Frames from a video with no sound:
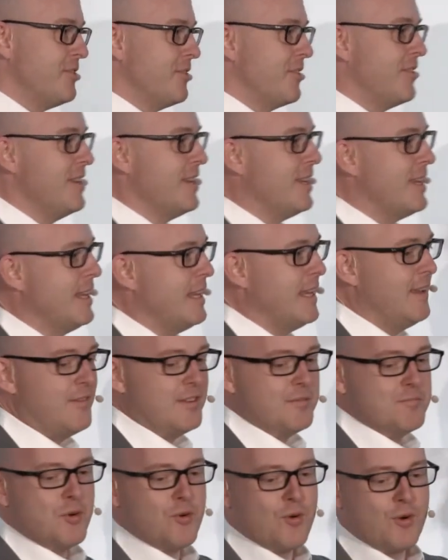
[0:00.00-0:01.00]
your thinking
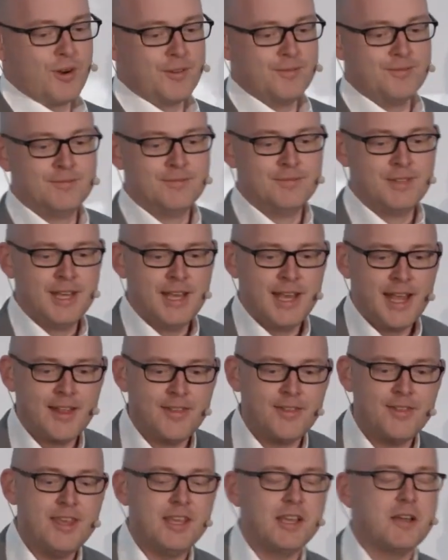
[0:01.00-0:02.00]
even more and
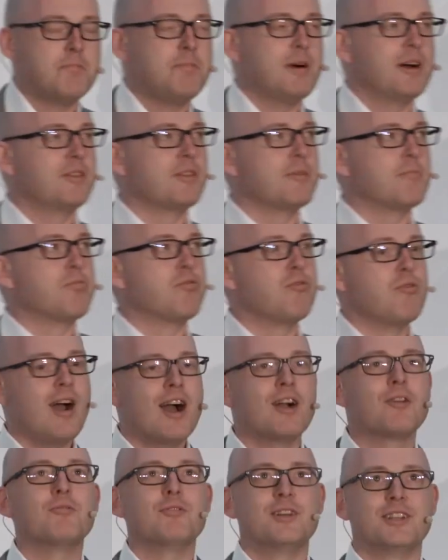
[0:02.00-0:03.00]
think about the
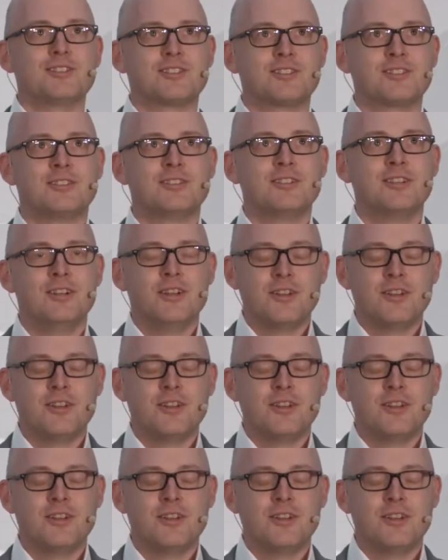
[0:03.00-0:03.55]
progress